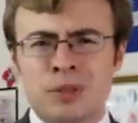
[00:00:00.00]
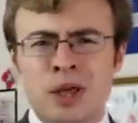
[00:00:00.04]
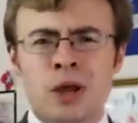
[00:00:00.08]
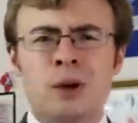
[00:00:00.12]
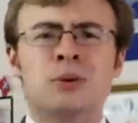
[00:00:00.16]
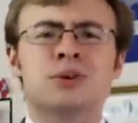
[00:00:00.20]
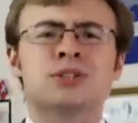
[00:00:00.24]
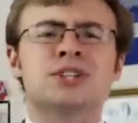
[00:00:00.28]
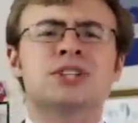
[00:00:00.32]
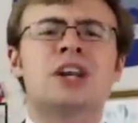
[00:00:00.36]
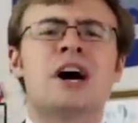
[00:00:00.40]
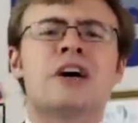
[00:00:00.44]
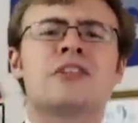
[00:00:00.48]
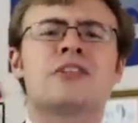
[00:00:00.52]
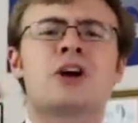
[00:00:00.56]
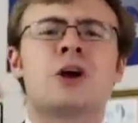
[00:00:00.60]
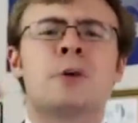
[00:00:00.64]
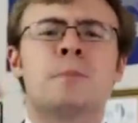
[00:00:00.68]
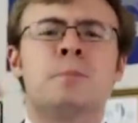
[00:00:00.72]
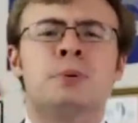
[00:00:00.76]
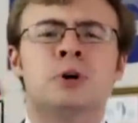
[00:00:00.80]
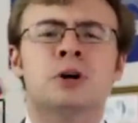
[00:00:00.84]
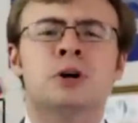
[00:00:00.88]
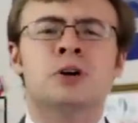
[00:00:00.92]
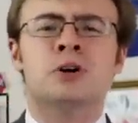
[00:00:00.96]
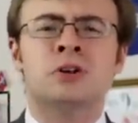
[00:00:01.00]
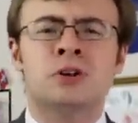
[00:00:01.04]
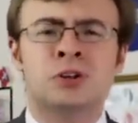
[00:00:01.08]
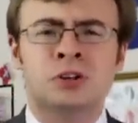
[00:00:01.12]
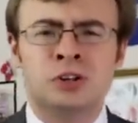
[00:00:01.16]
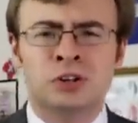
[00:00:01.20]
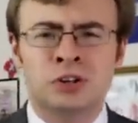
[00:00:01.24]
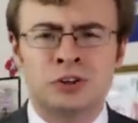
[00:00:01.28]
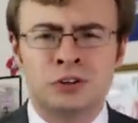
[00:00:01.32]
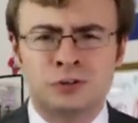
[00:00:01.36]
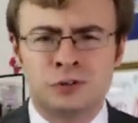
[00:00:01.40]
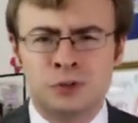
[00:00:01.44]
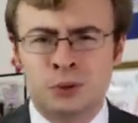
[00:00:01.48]
There was another
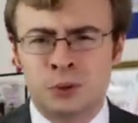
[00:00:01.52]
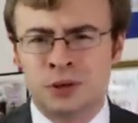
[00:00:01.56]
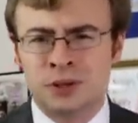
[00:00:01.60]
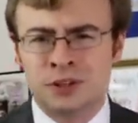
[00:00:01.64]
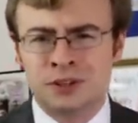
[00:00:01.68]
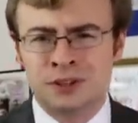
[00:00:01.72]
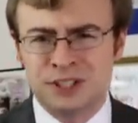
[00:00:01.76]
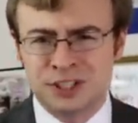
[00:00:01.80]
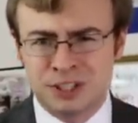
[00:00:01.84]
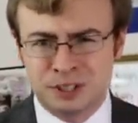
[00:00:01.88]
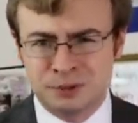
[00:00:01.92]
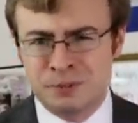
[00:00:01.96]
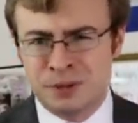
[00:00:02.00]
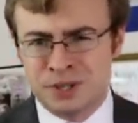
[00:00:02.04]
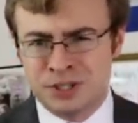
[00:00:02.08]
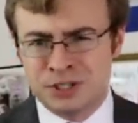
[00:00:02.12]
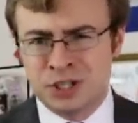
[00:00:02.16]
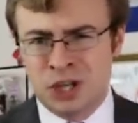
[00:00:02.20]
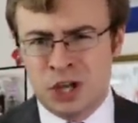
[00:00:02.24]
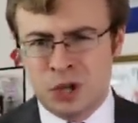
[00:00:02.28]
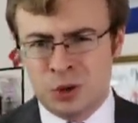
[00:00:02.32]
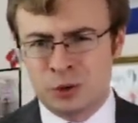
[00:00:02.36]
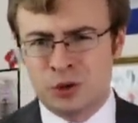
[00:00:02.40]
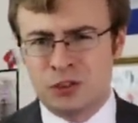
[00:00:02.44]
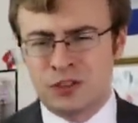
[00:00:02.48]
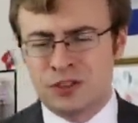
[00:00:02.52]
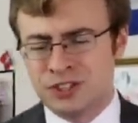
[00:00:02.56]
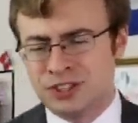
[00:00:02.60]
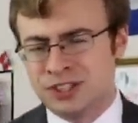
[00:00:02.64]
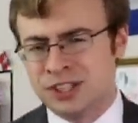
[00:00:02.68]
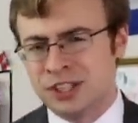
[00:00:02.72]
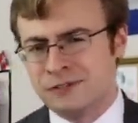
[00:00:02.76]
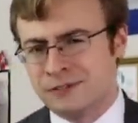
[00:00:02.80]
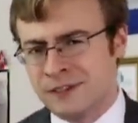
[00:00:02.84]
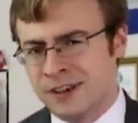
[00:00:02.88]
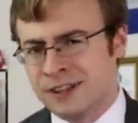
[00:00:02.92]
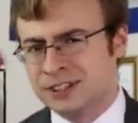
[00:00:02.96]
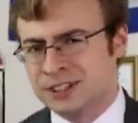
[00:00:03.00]
pull for enlistment with the
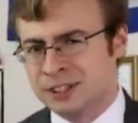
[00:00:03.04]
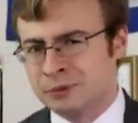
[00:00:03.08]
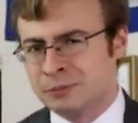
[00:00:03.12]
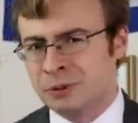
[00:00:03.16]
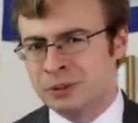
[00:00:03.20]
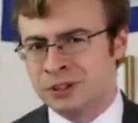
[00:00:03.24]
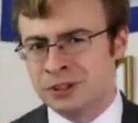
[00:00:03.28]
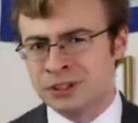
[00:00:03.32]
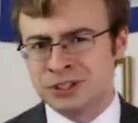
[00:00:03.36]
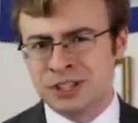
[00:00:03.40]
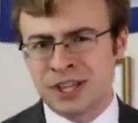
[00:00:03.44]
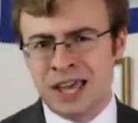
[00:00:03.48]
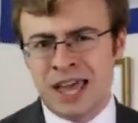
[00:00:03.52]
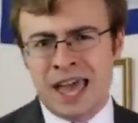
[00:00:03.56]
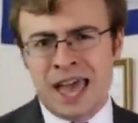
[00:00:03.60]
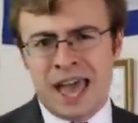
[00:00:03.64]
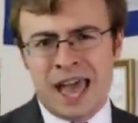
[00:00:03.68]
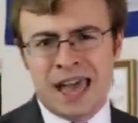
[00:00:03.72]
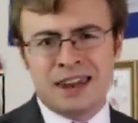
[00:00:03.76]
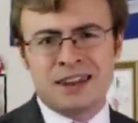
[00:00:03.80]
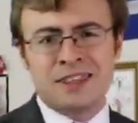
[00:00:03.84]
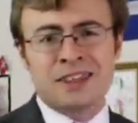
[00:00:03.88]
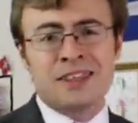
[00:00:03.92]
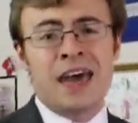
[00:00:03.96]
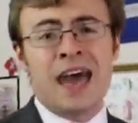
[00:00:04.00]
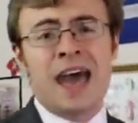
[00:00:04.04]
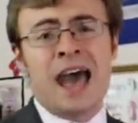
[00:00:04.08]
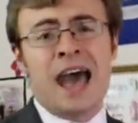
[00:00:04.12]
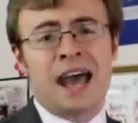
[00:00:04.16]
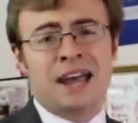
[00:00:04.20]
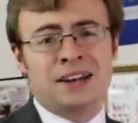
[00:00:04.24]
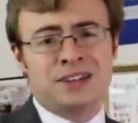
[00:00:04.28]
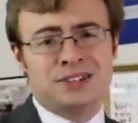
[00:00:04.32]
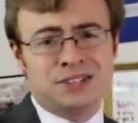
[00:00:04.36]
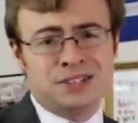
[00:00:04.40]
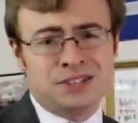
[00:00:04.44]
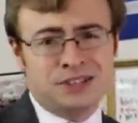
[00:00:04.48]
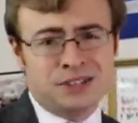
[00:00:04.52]
Sea Fencibles, and
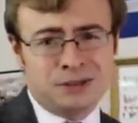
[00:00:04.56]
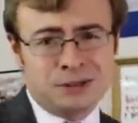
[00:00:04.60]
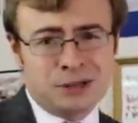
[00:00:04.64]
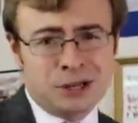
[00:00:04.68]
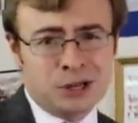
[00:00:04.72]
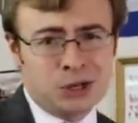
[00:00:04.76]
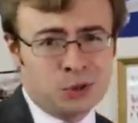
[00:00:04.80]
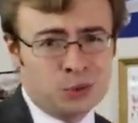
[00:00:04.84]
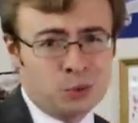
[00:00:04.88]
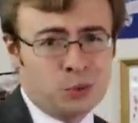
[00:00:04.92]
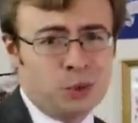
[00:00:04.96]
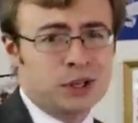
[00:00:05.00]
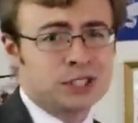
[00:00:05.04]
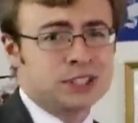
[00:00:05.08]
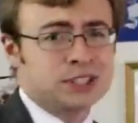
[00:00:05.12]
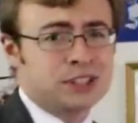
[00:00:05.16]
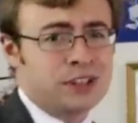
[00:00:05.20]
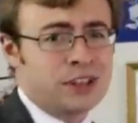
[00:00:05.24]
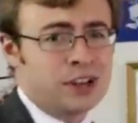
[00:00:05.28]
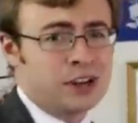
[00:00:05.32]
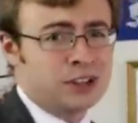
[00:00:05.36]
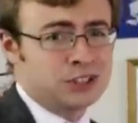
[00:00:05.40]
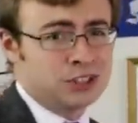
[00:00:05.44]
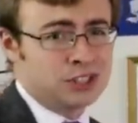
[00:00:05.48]
that was their